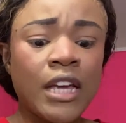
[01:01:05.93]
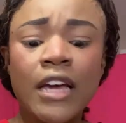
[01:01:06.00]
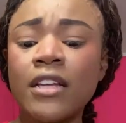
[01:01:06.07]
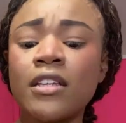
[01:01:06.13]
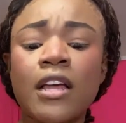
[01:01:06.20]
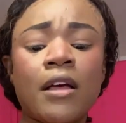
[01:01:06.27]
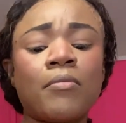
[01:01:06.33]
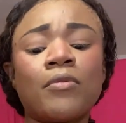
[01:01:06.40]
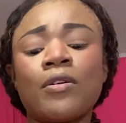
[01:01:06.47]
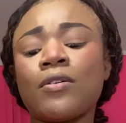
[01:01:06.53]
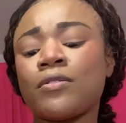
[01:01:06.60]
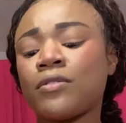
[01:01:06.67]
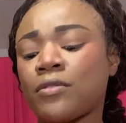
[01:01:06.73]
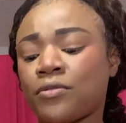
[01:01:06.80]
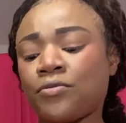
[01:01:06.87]
Daytime,
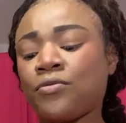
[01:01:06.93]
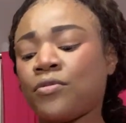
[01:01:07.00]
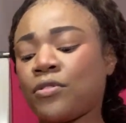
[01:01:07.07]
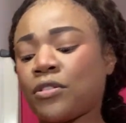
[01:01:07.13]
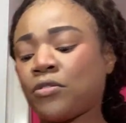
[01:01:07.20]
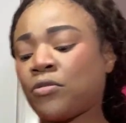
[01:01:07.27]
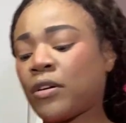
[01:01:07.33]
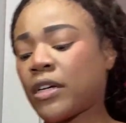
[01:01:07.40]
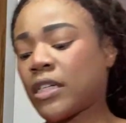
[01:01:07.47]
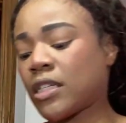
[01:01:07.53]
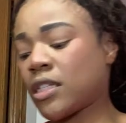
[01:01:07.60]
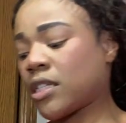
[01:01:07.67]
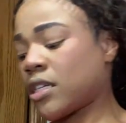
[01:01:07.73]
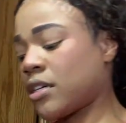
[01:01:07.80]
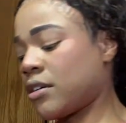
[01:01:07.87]
girl, no, you're gonna look
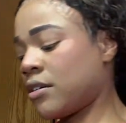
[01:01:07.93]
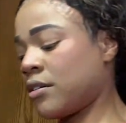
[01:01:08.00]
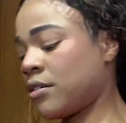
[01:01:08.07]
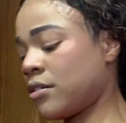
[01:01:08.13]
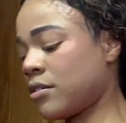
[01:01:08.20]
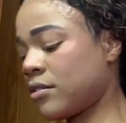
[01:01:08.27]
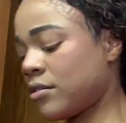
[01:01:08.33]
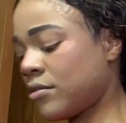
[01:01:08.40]
crazy.